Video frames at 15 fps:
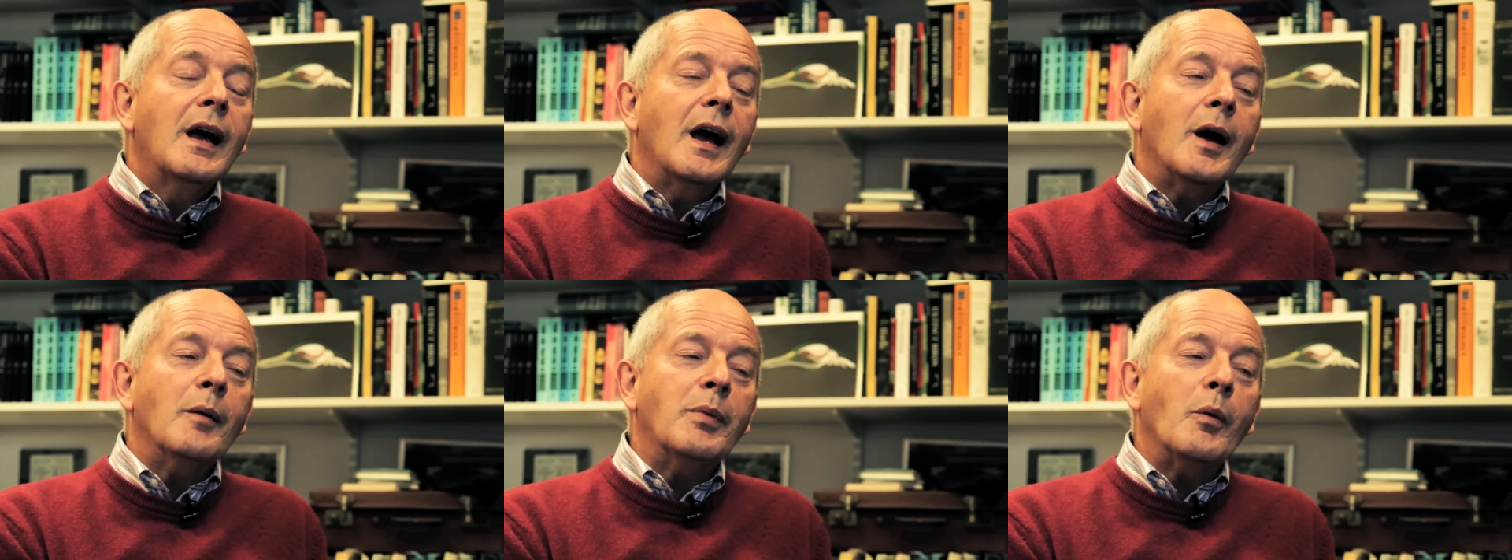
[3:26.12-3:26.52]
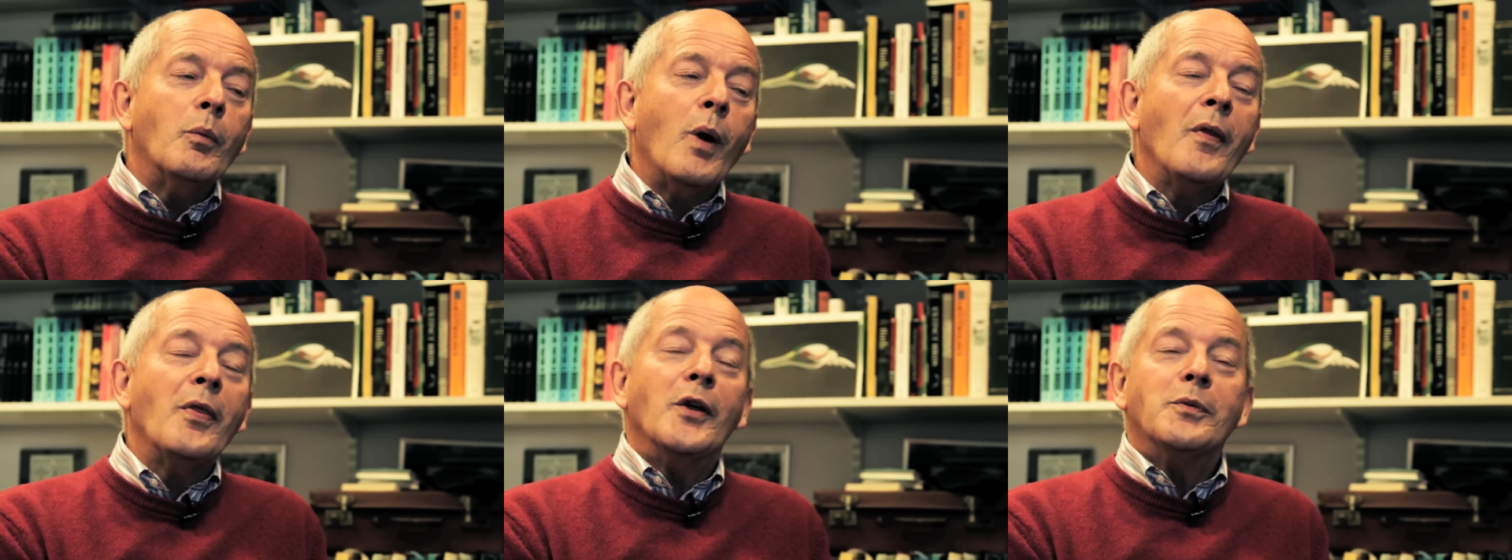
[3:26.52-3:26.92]
uh, but
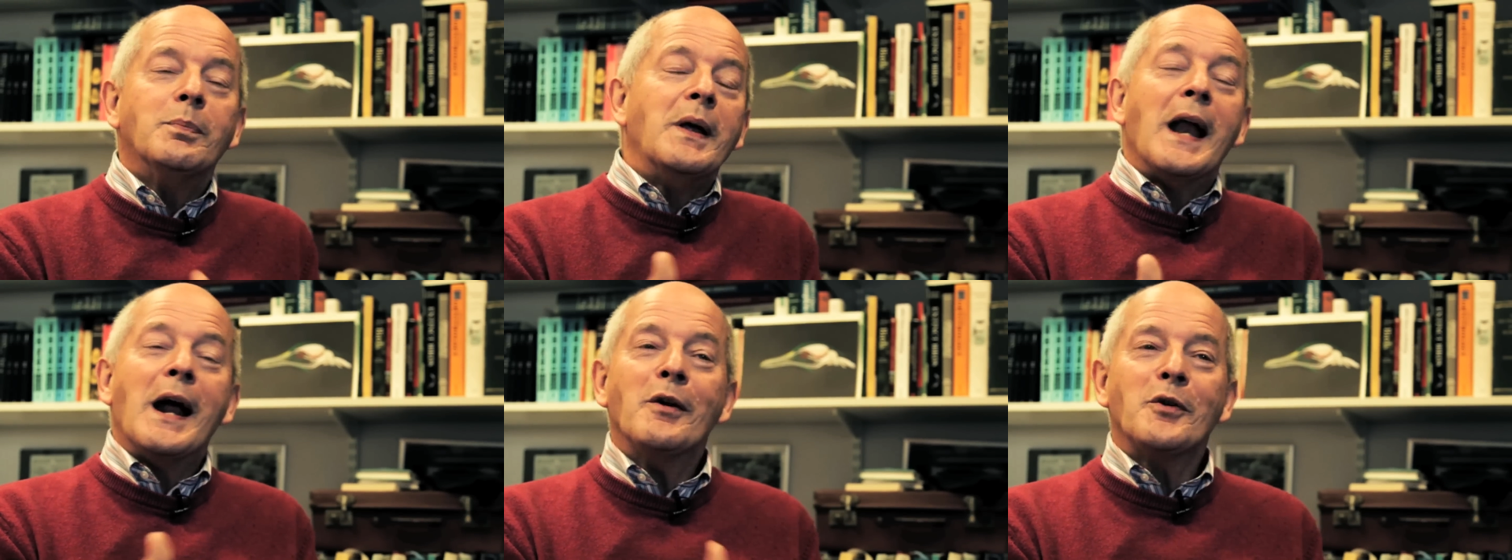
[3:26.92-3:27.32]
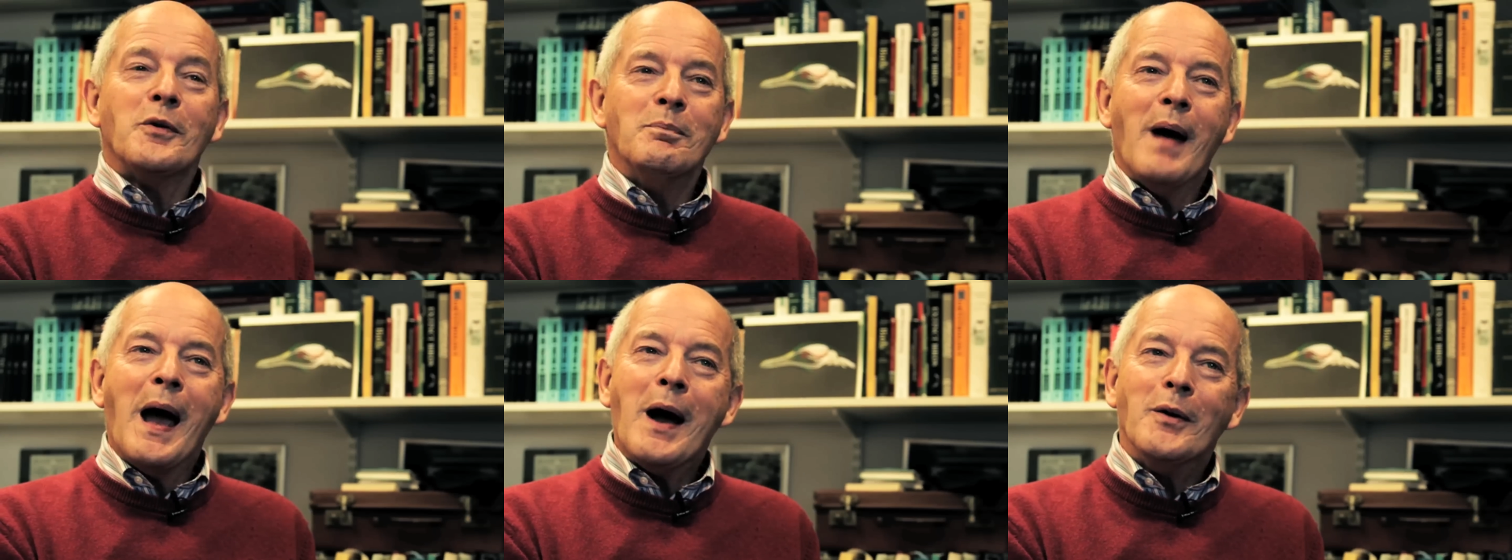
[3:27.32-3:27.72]
one that's been out
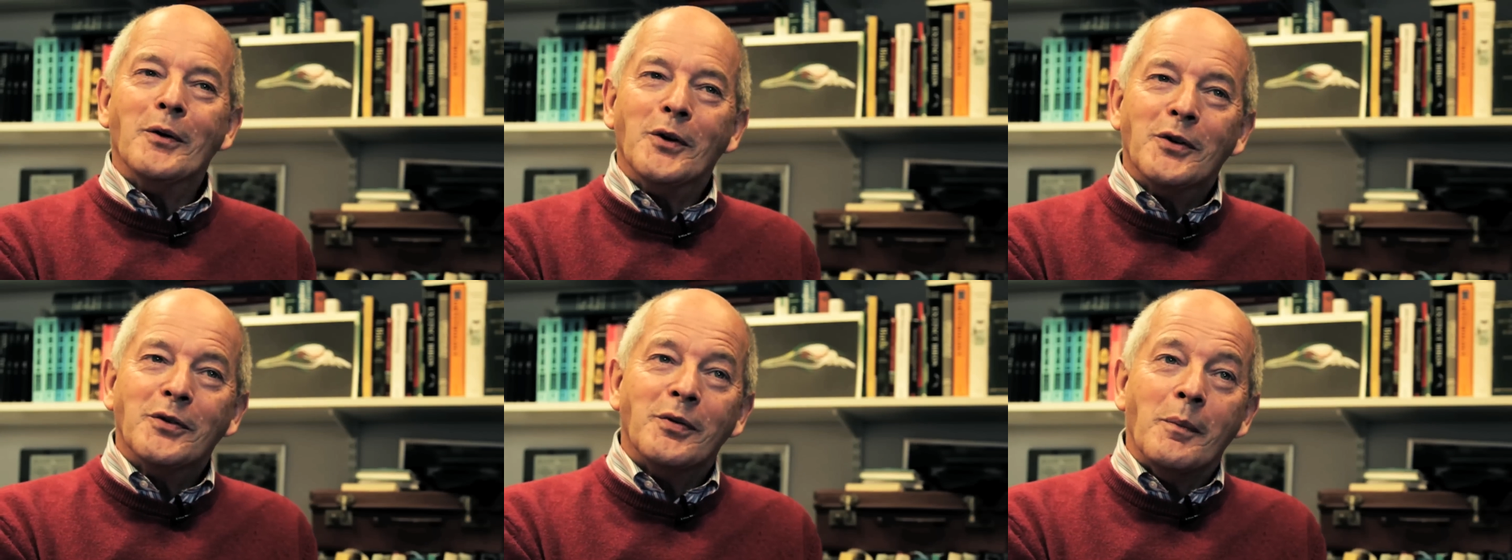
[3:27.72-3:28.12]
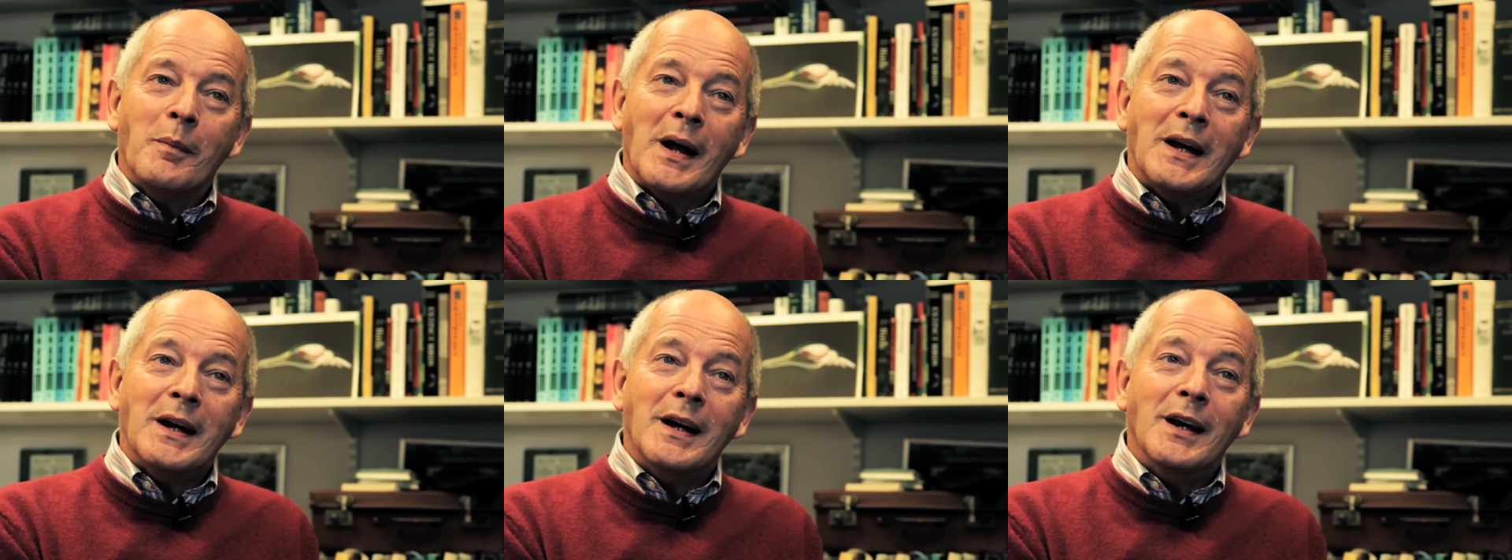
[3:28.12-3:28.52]
of bounds for
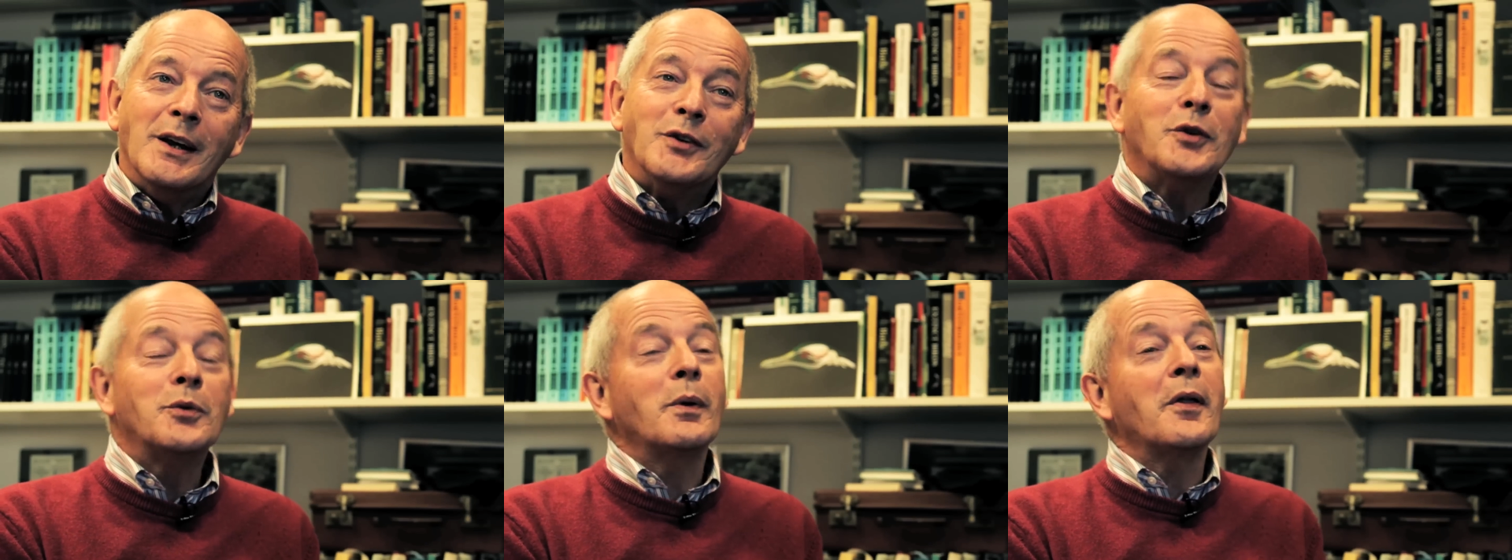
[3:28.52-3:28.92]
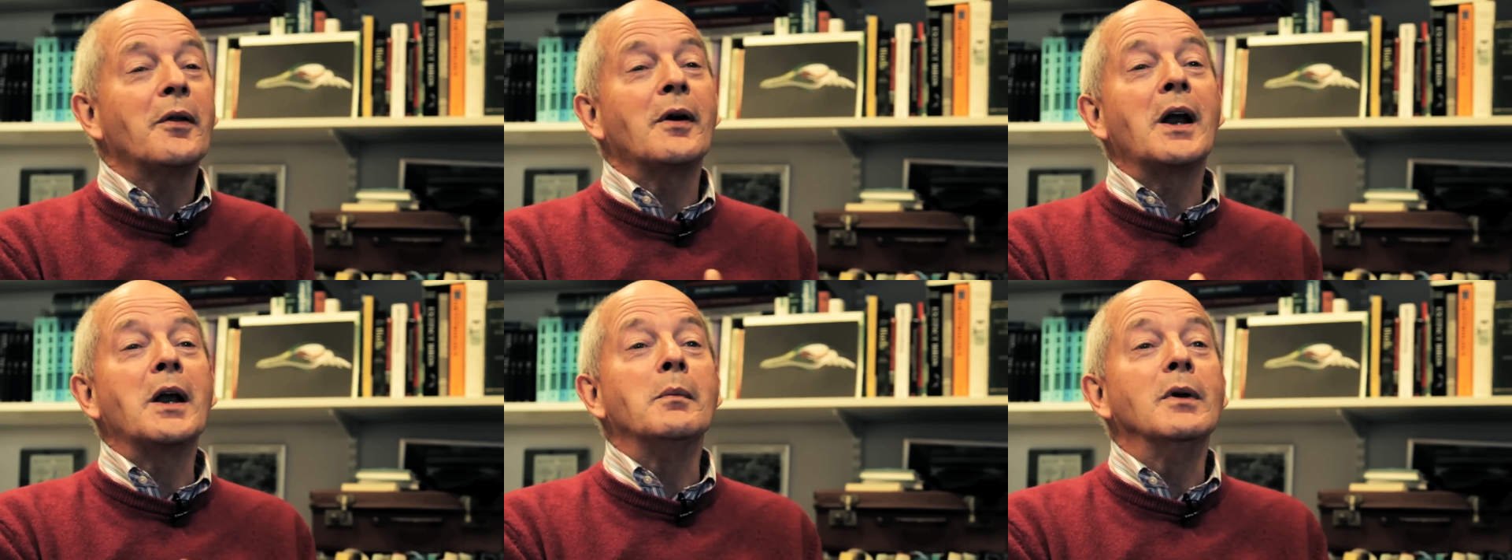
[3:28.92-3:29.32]
many years, is
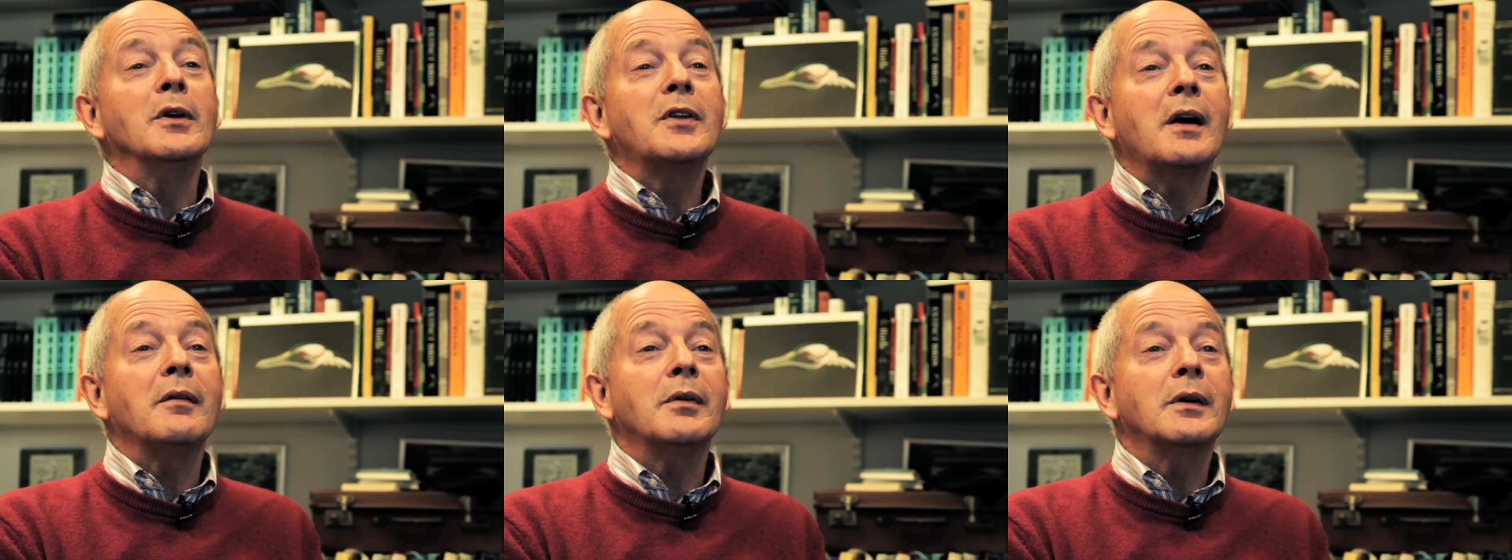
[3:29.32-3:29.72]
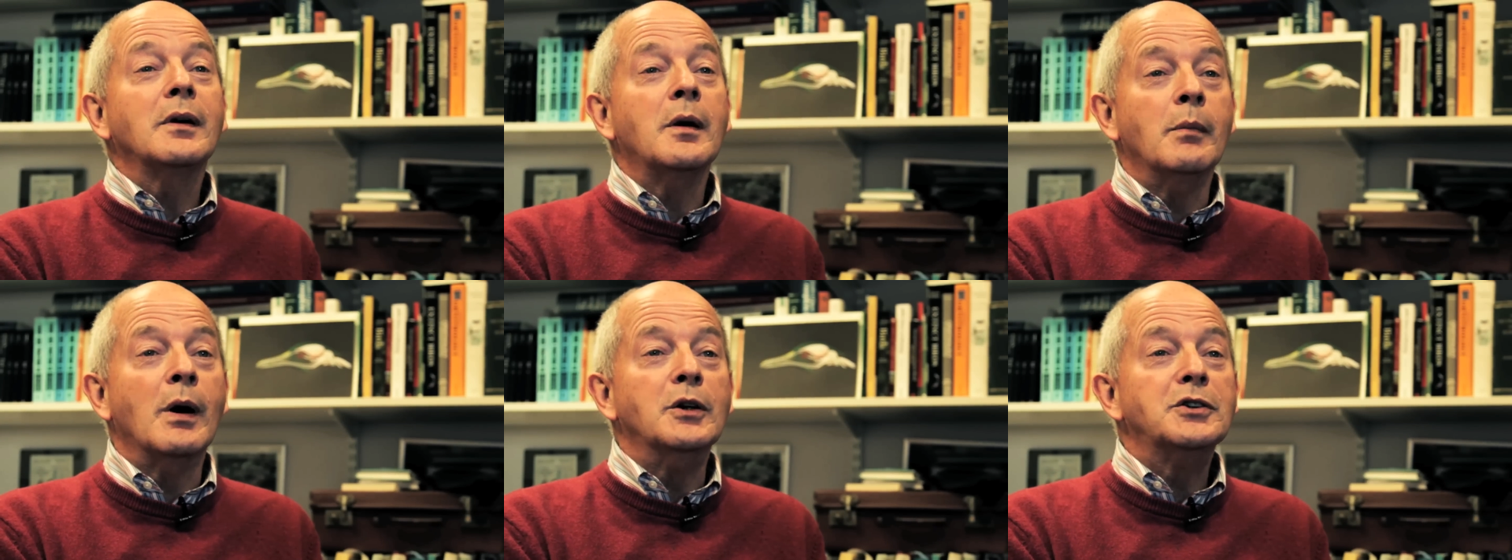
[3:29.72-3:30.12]
whether animals have
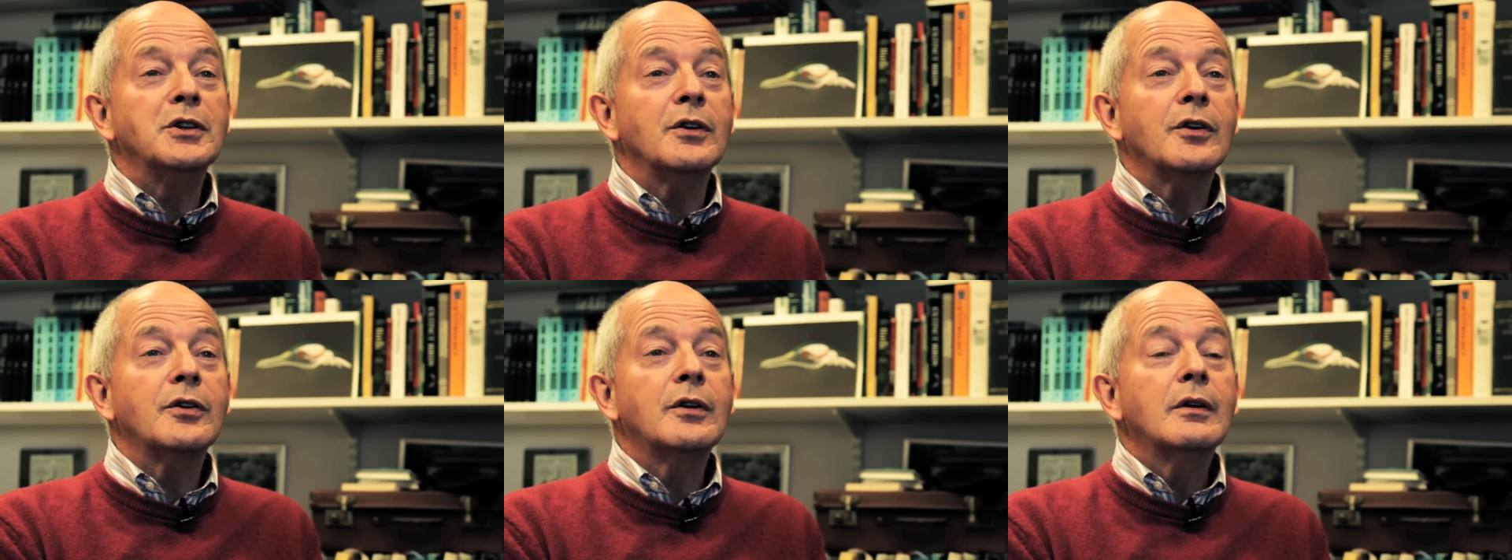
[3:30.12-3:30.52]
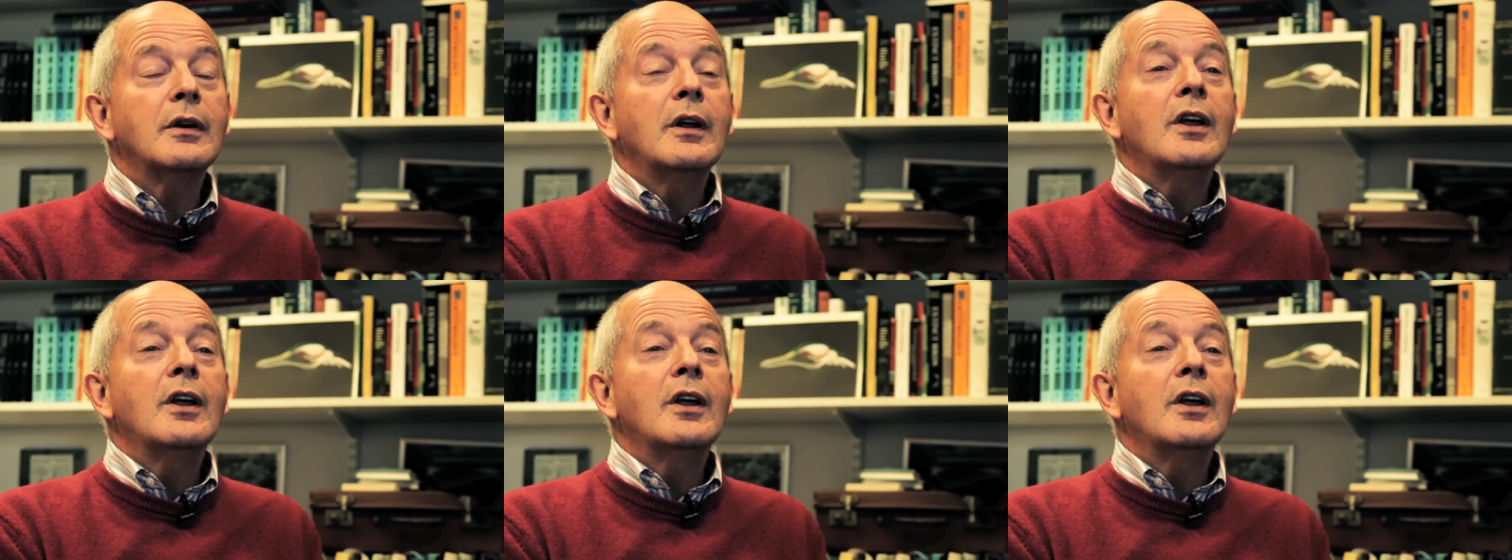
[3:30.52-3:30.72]
emotions.